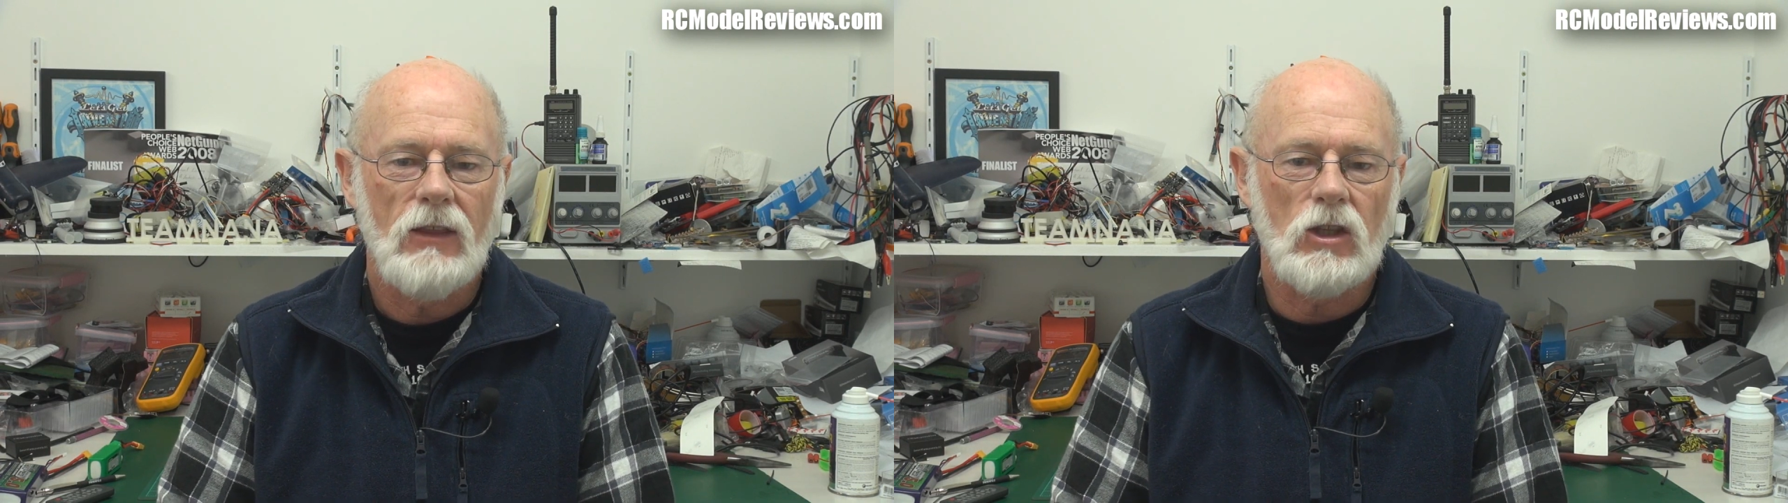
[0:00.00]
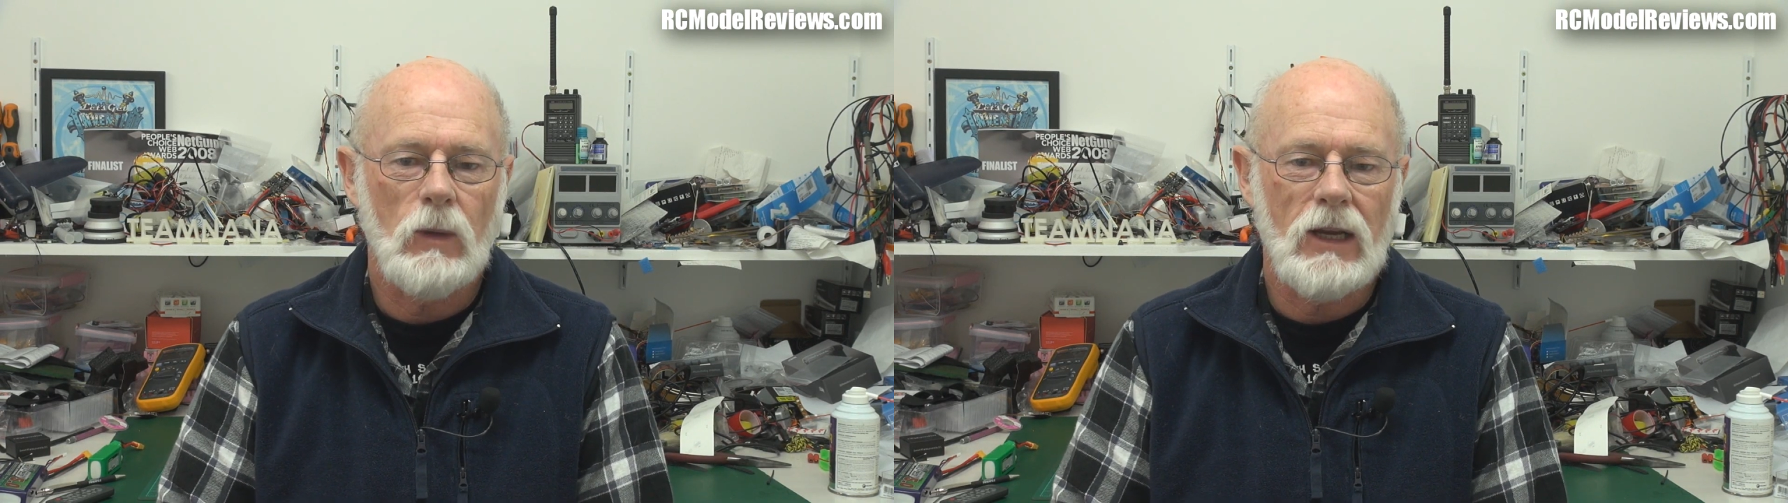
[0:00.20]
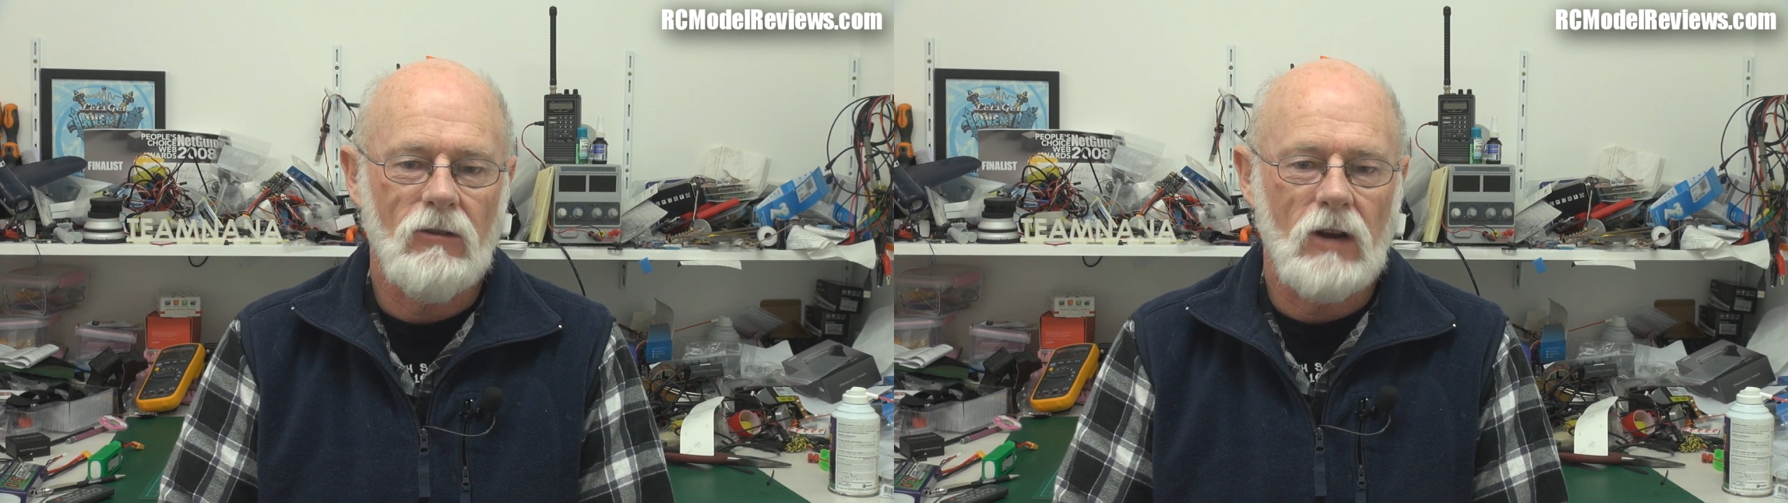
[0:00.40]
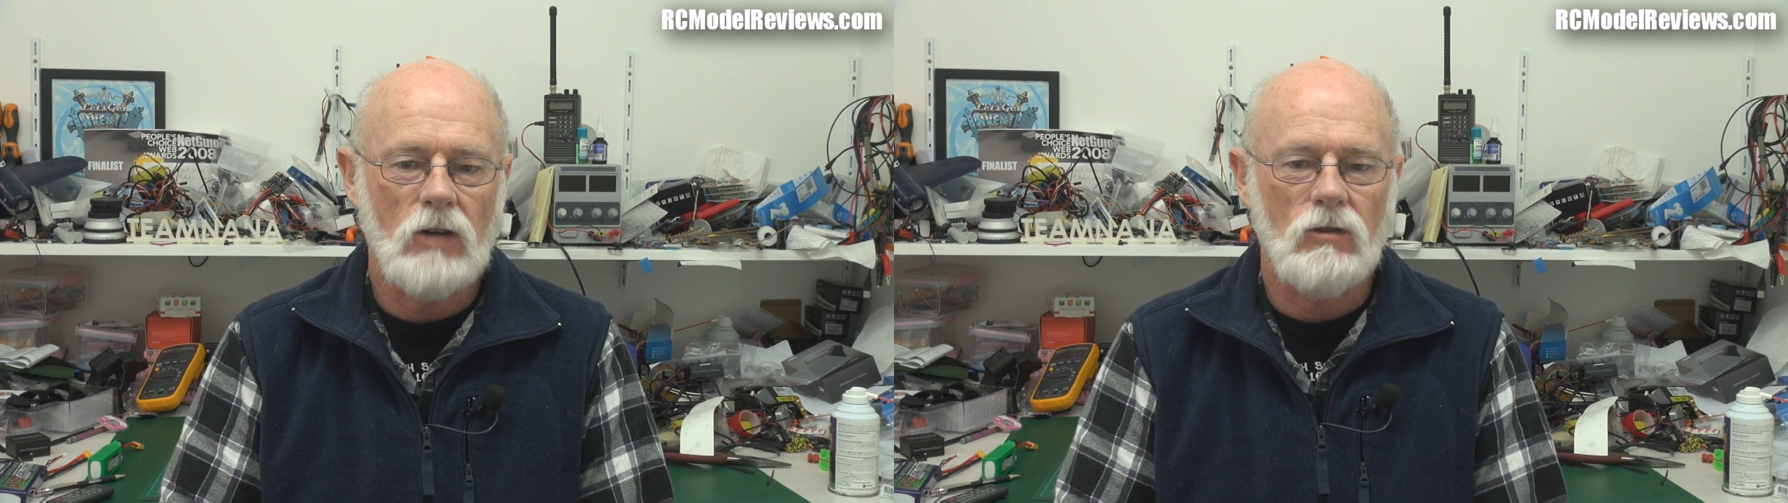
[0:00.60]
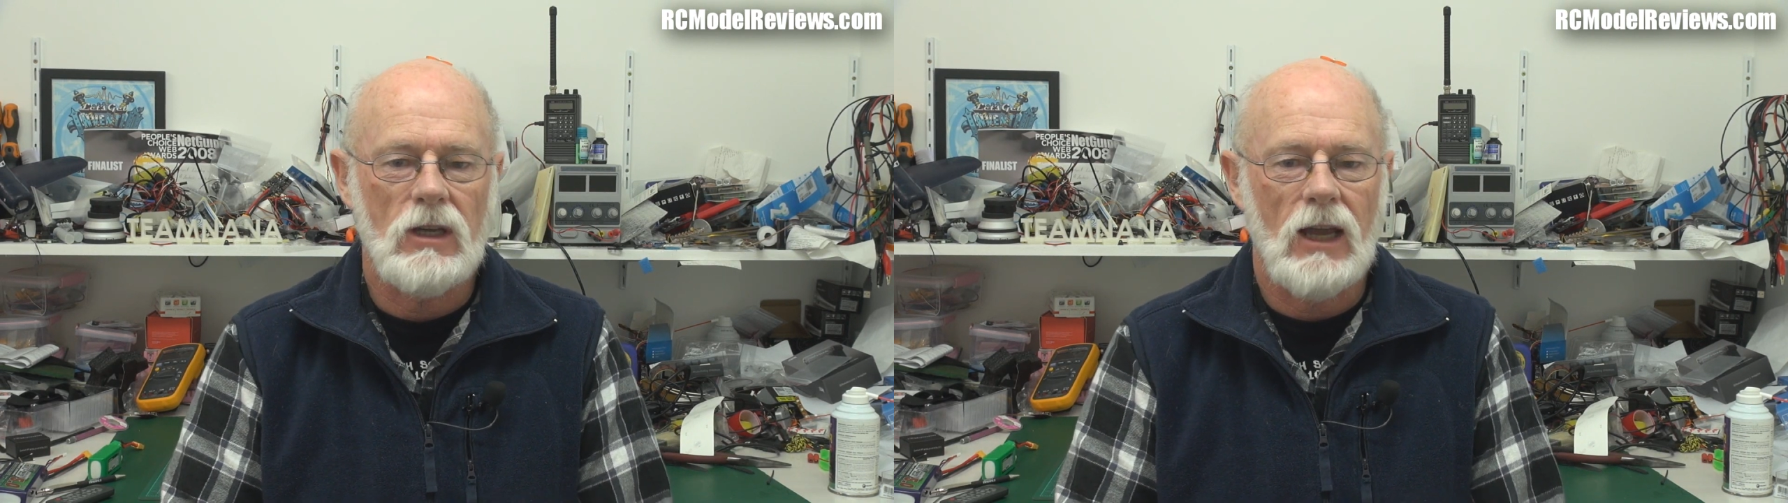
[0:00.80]
The
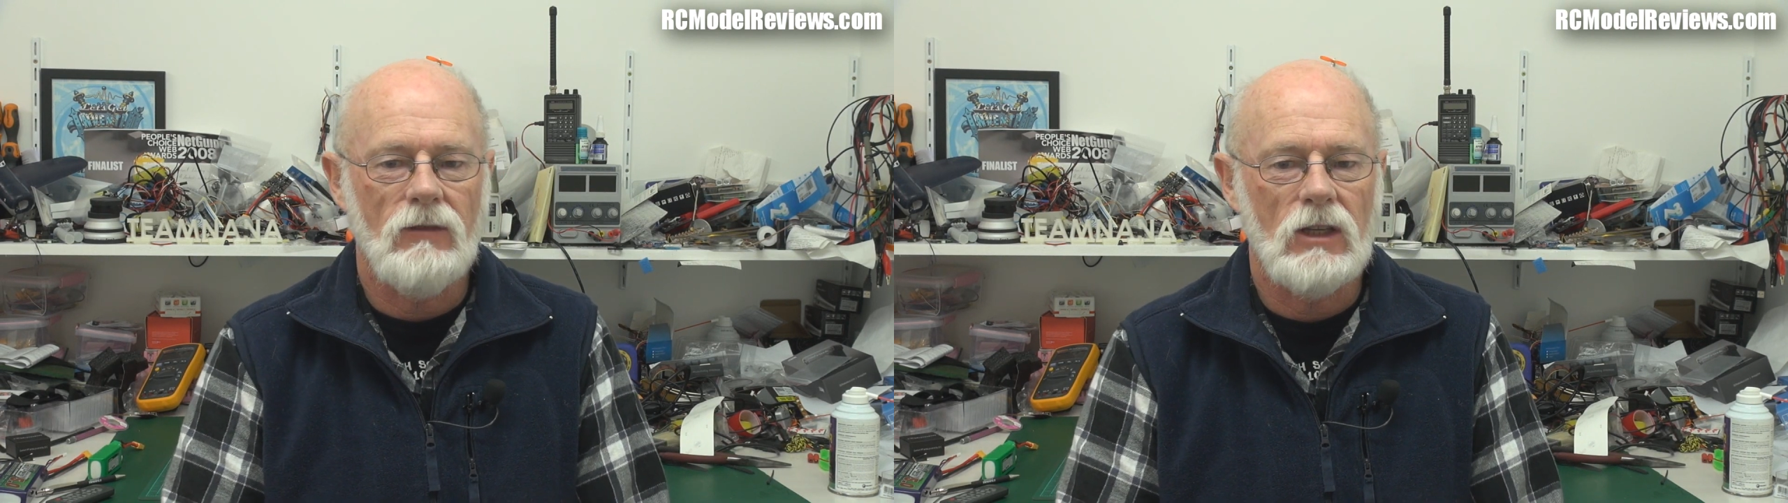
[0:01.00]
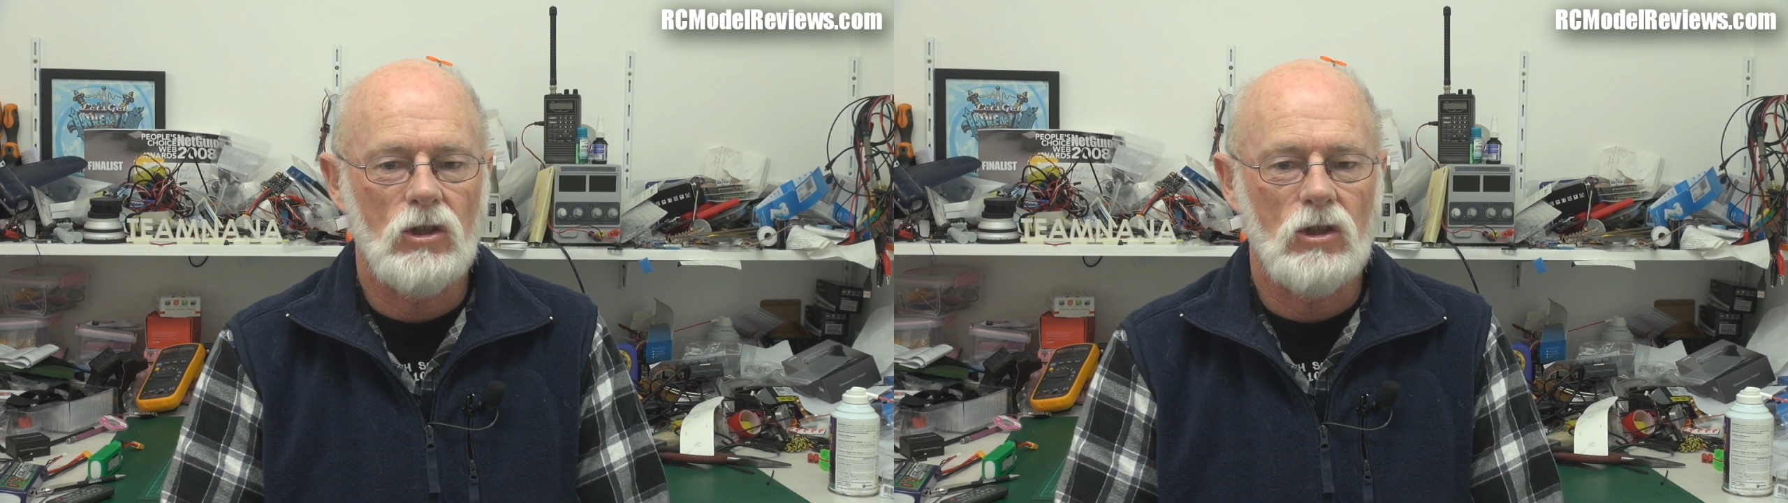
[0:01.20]
2300 kV